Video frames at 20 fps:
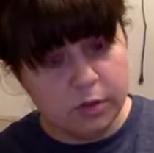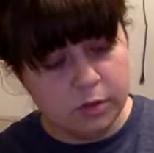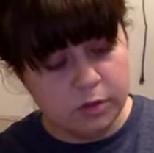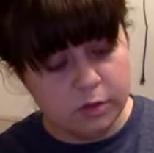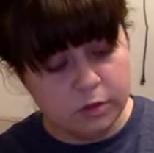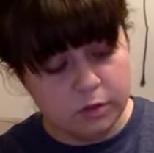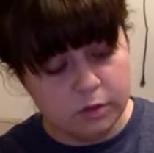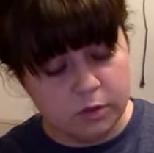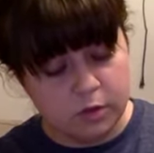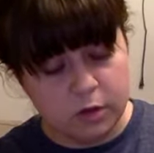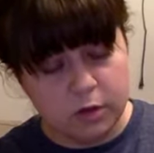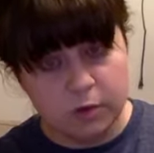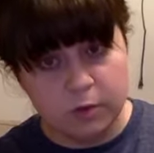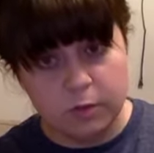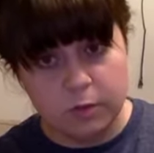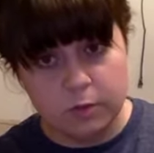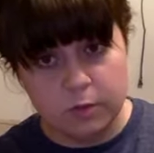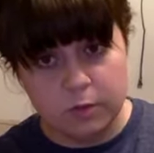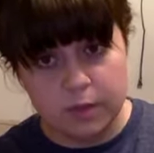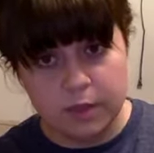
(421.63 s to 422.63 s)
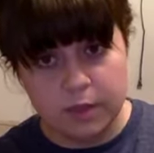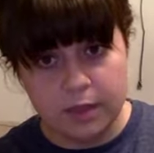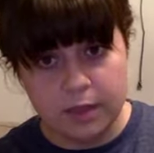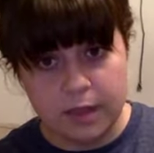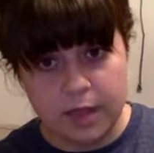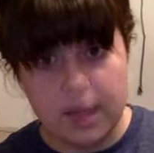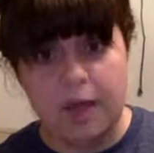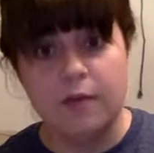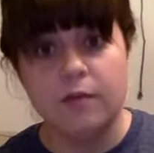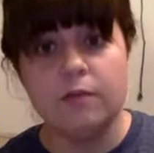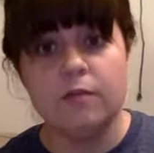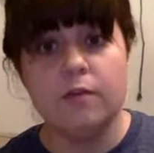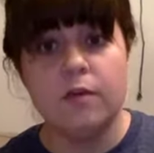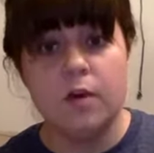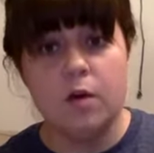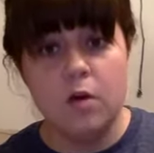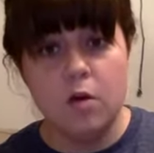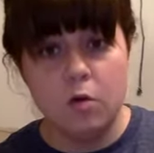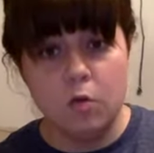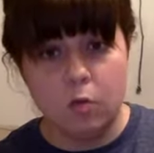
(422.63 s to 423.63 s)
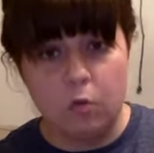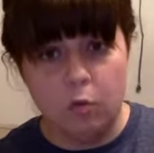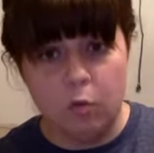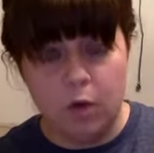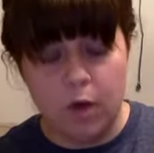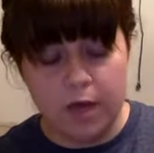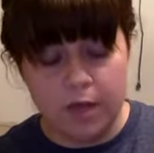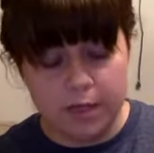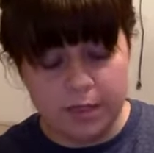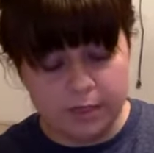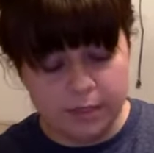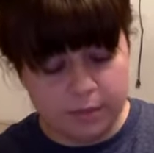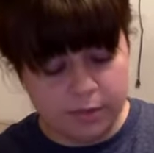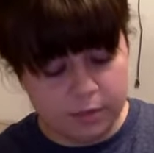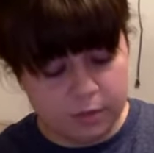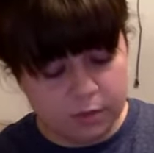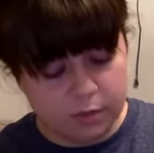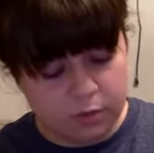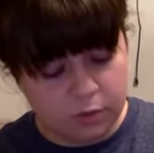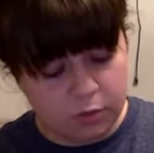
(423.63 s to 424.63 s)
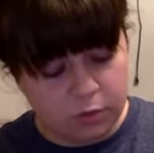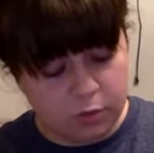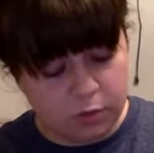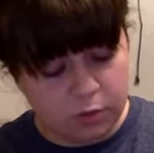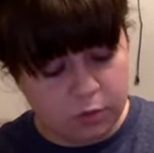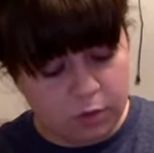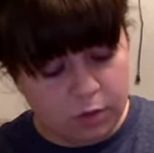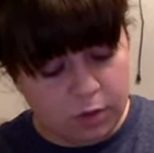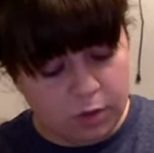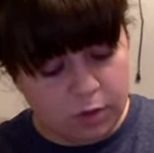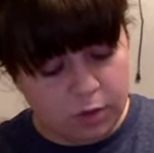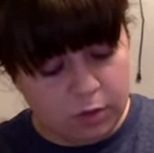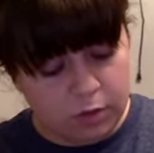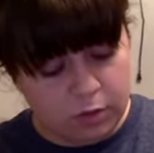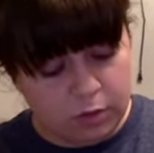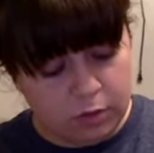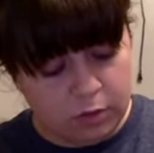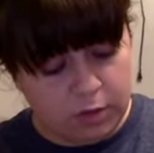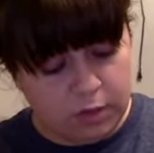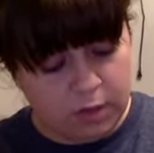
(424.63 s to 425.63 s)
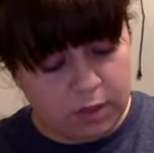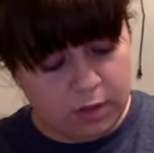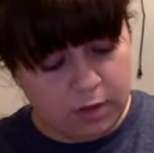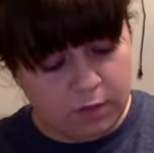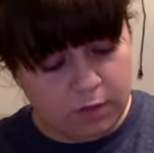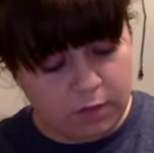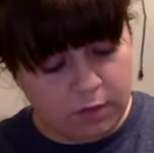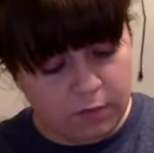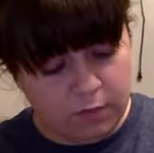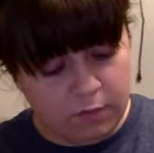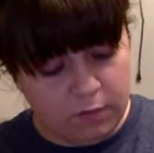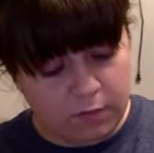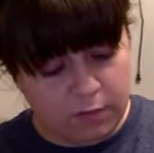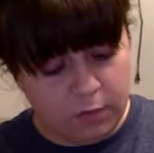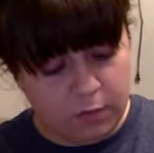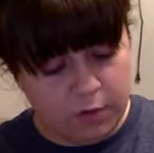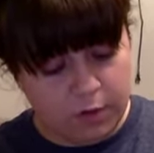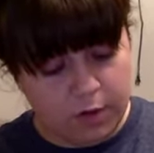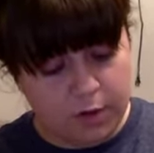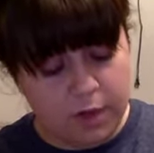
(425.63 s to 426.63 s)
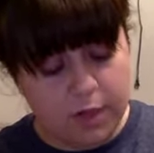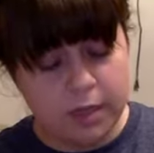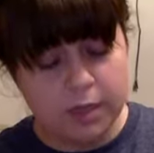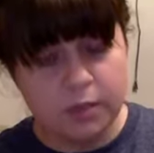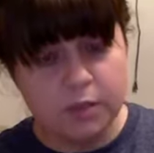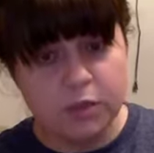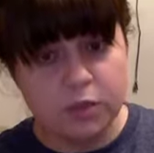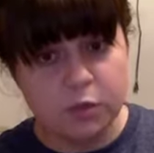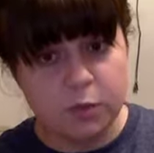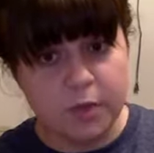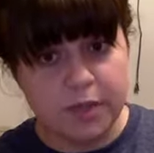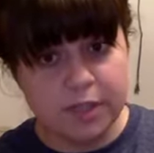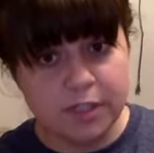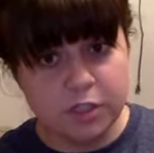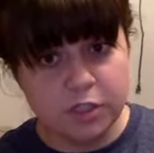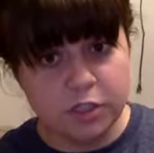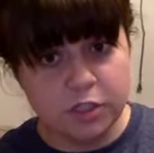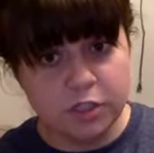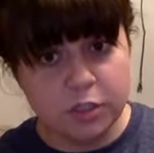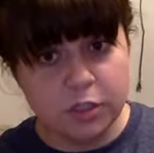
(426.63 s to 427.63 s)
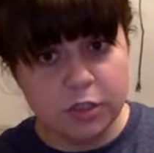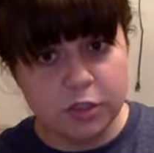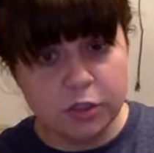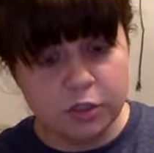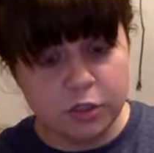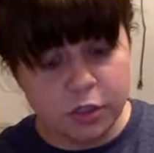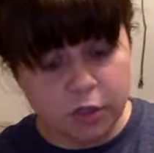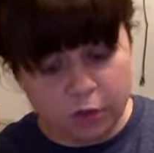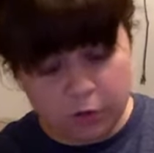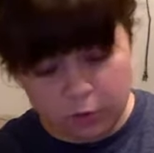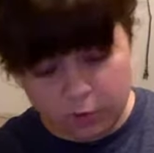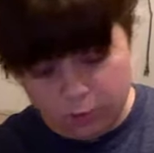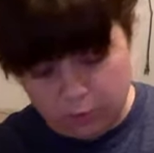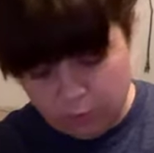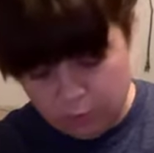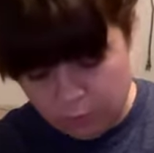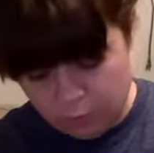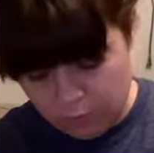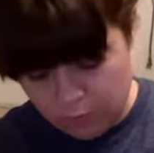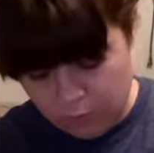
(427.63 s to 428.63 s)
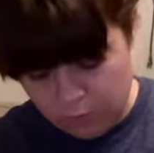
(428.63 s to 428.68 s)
start with F. 1, 2, 3, 4. Switch. 2.